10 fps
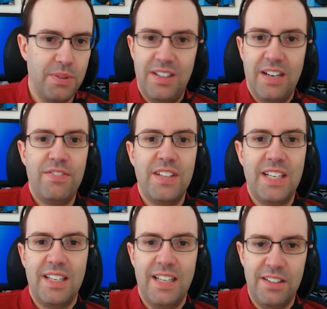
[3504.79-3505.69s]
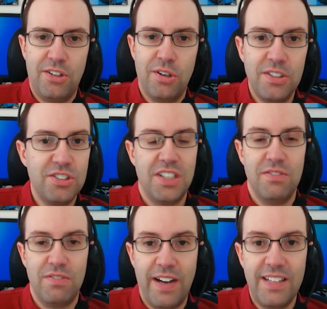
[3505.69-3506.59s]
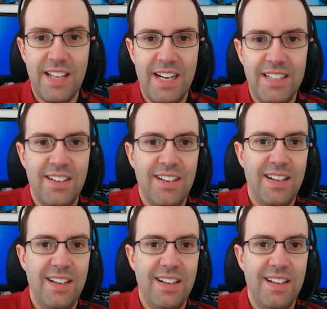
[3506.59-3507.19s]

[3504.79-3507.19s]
we definitely encourage and invite that.